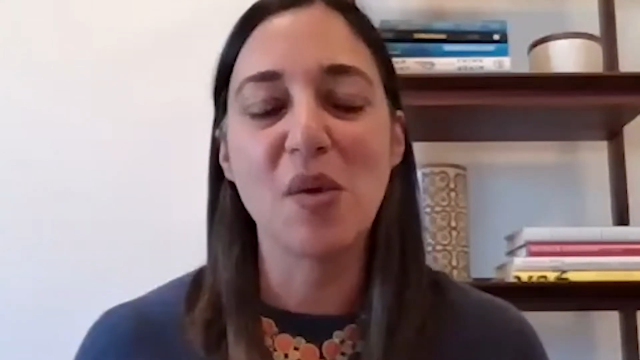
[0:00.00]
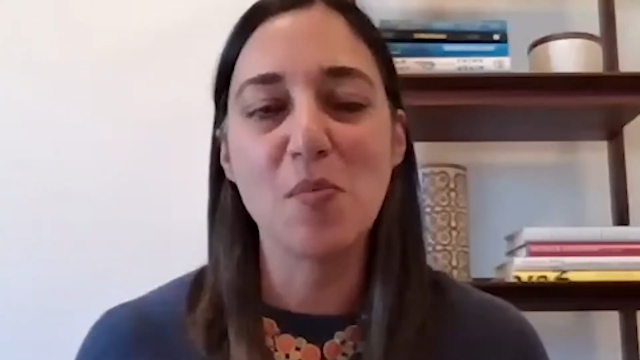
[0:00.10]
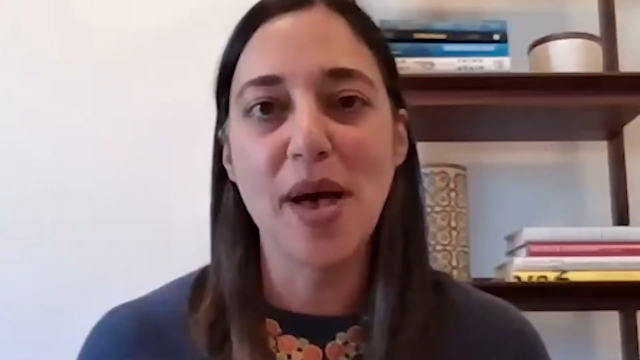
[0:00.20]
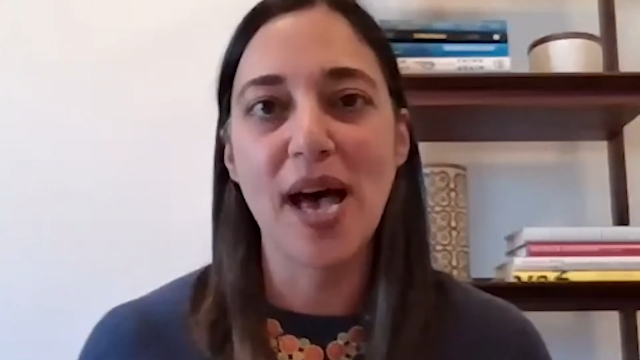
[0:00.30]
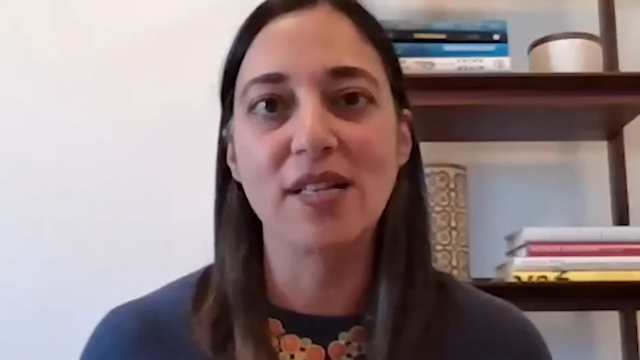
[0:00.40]

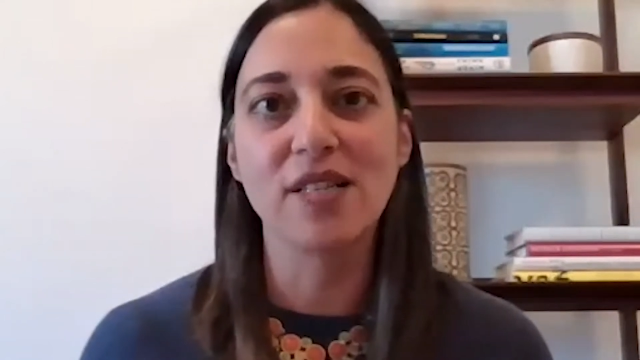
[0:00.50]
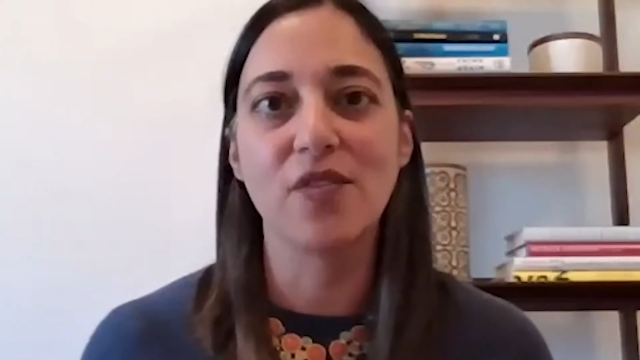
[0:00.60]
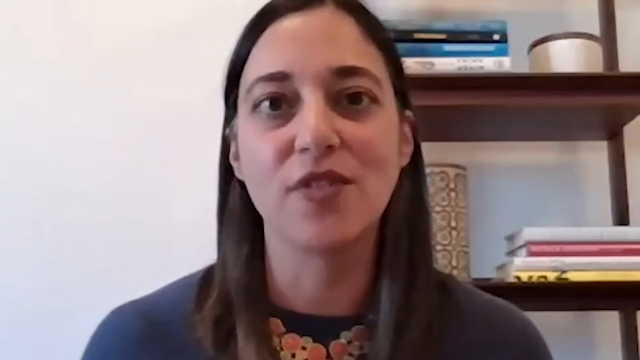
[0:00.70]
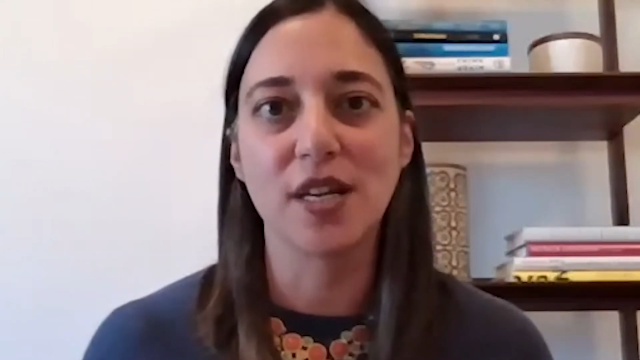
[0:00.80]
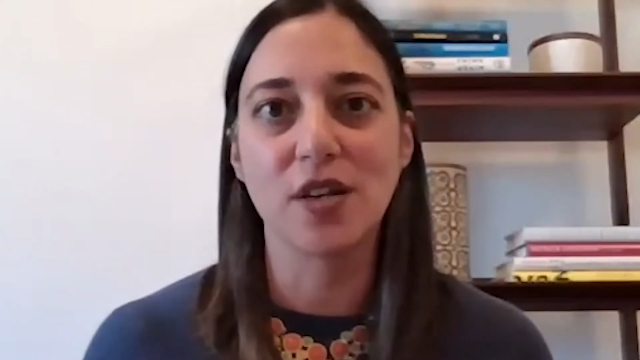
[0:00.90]
impact
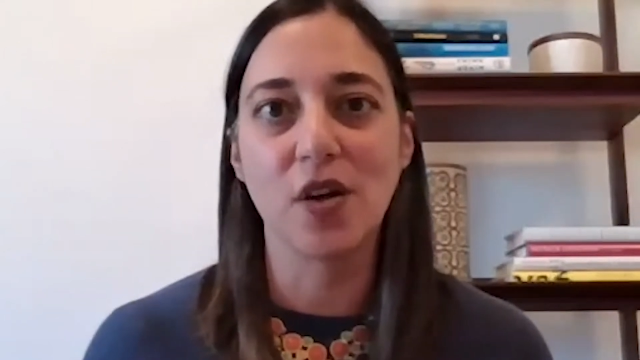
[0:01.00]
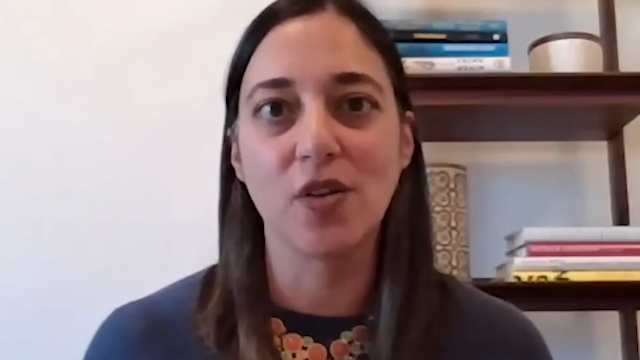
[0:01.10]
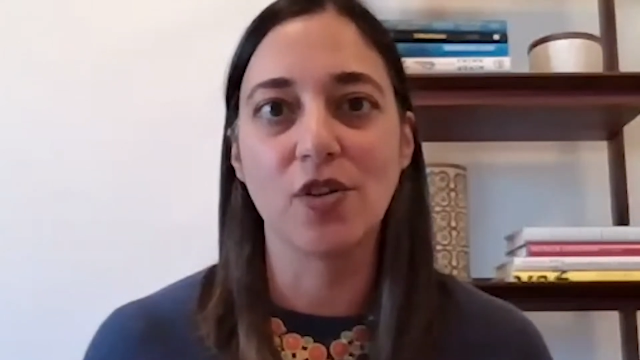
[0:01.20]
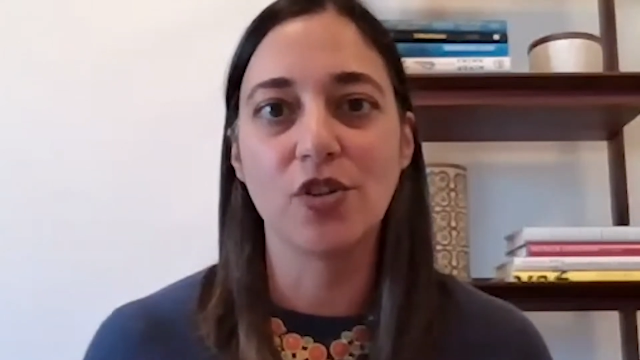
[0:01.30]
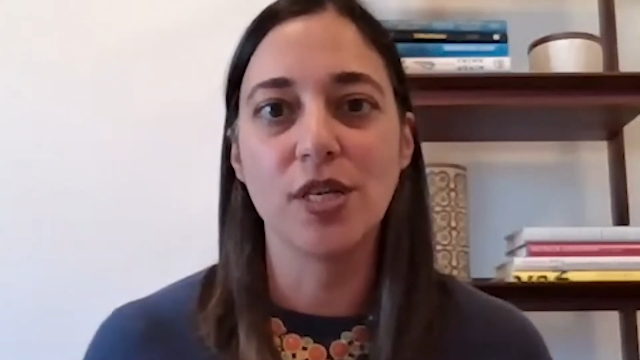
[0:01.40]
of
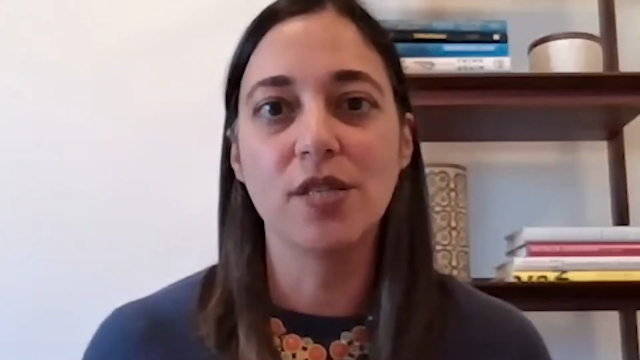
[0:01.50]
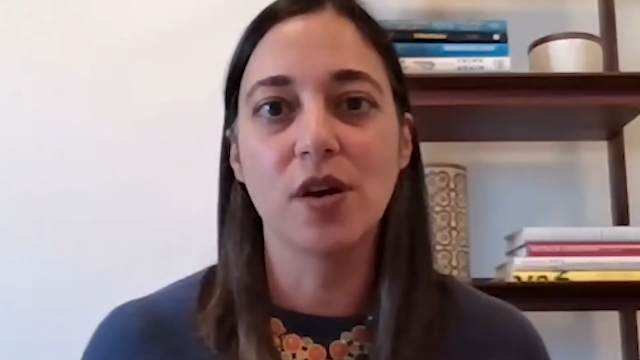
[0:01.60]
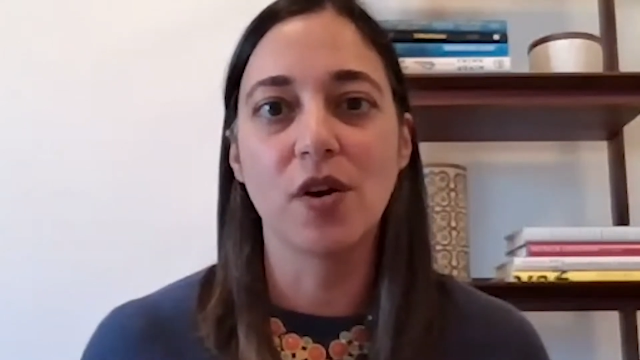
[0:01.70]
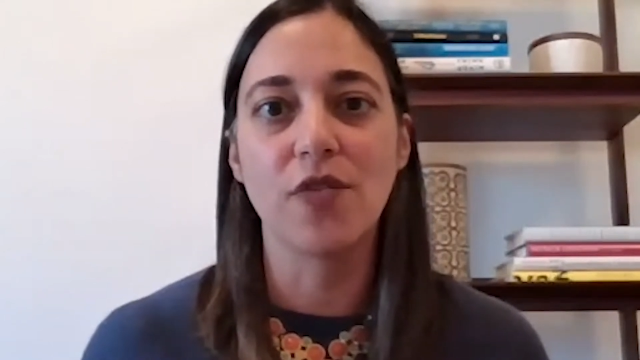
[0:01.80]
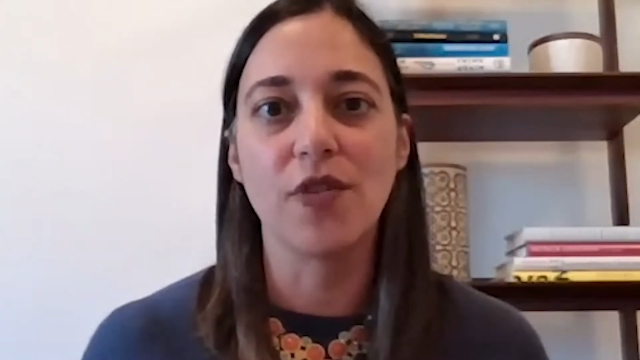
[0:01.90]
technologies
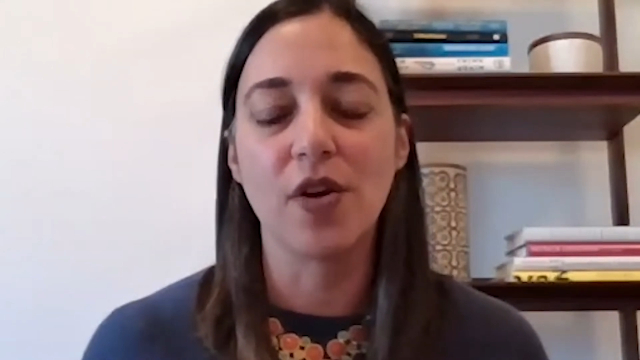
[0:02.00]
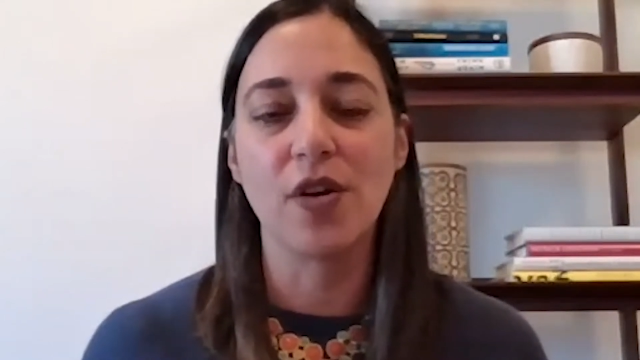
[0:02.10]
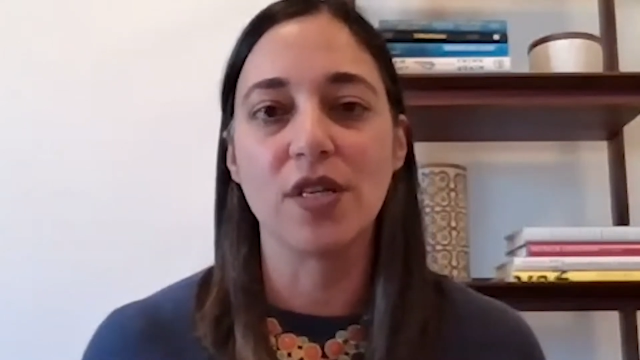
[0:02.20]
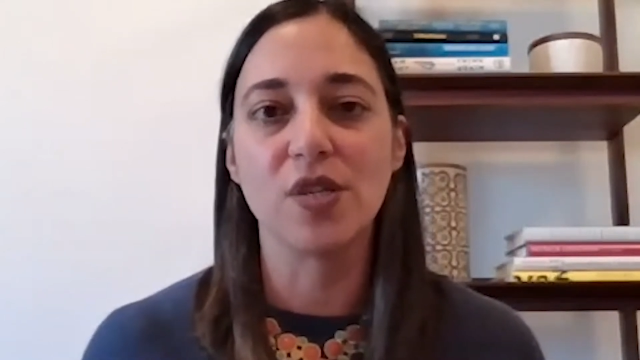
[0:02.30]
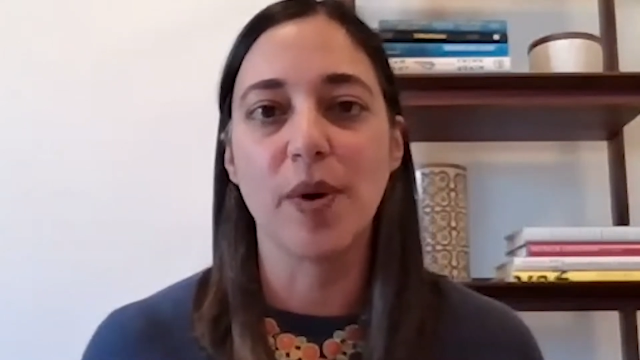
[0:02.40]
on our
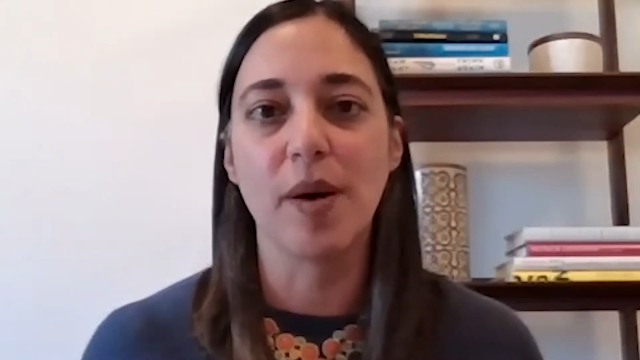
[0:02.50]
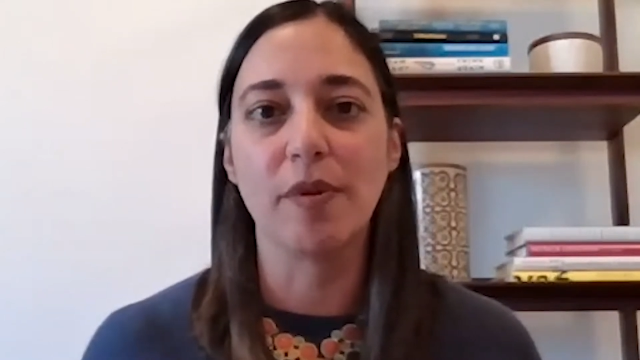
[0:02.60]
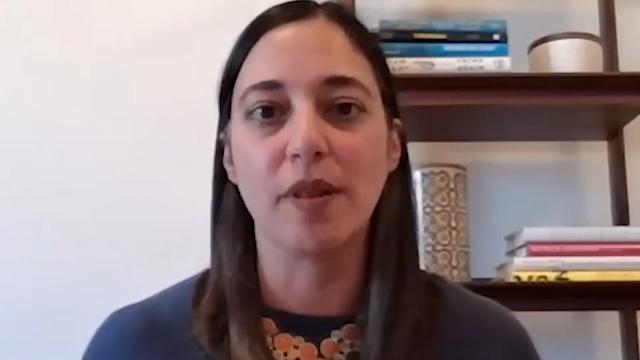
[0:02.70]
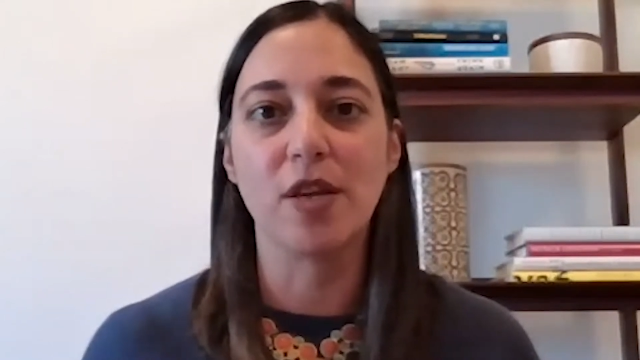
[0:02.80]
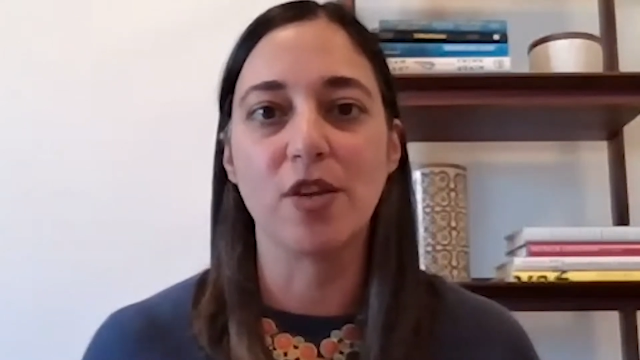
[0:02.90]
various
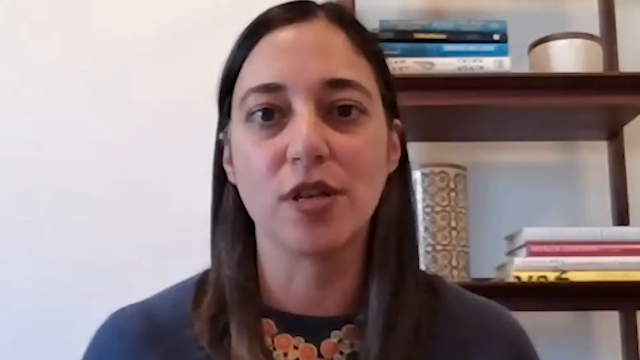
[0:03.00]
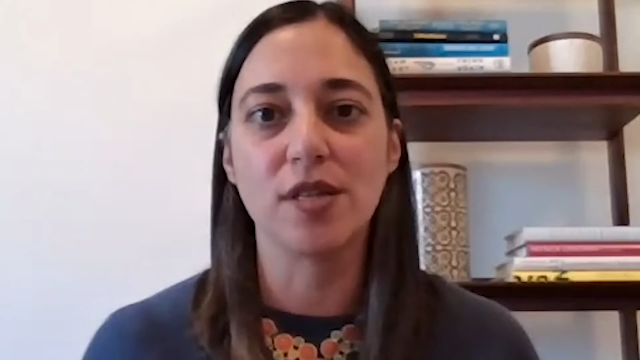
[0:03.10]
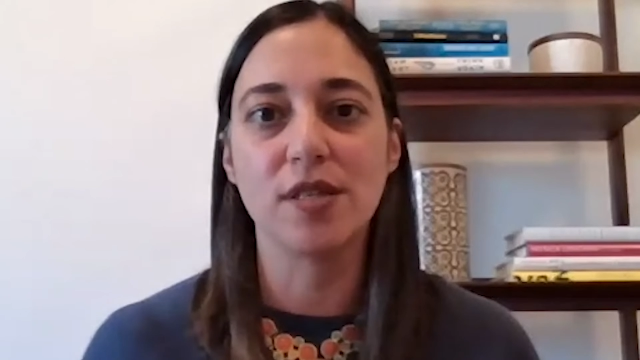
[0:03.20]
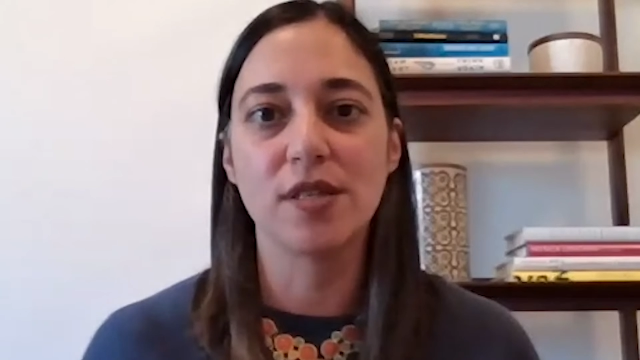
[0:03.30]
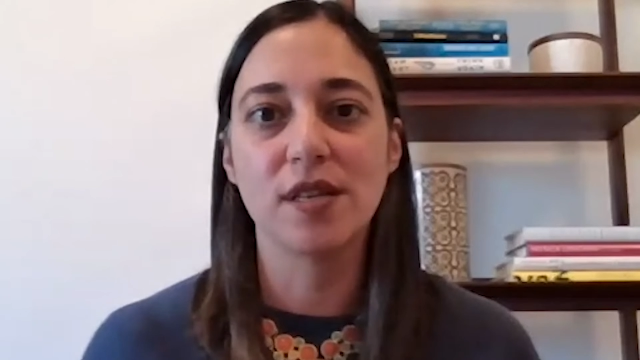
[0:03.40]

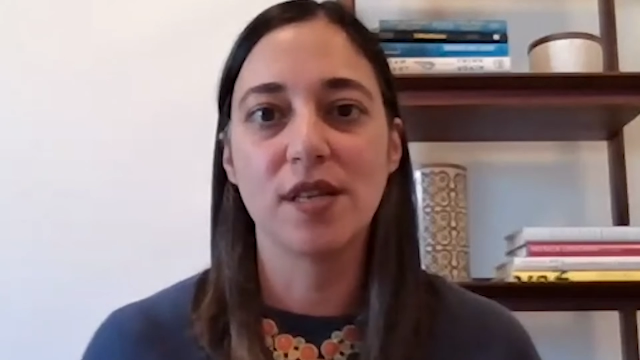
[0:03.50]
populations.